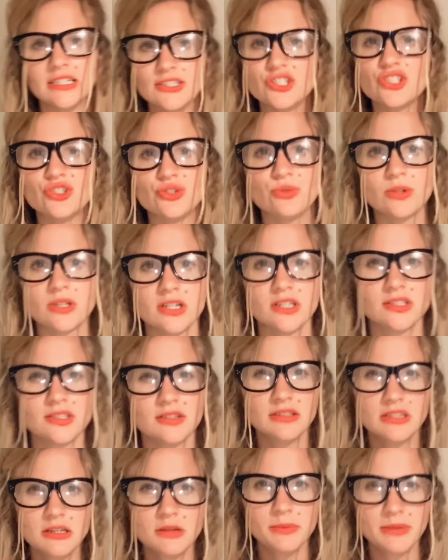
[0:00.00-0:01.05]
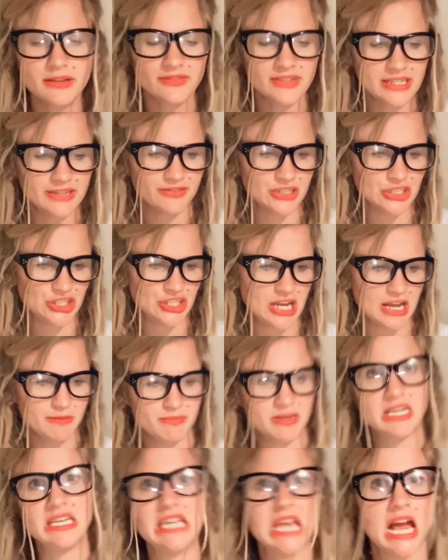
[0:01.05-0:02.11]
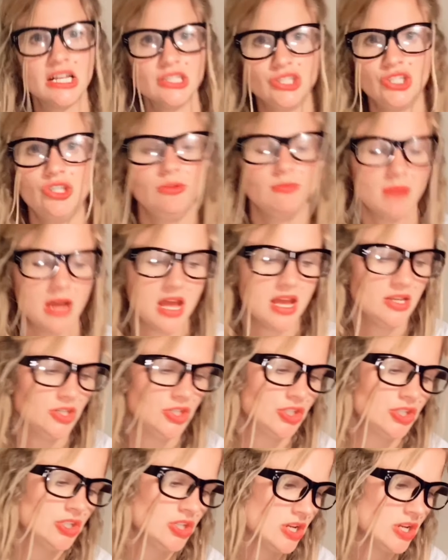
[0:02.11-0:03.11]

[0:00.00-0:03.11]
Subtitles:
shorter. So a little bit of a different shape, but not too much.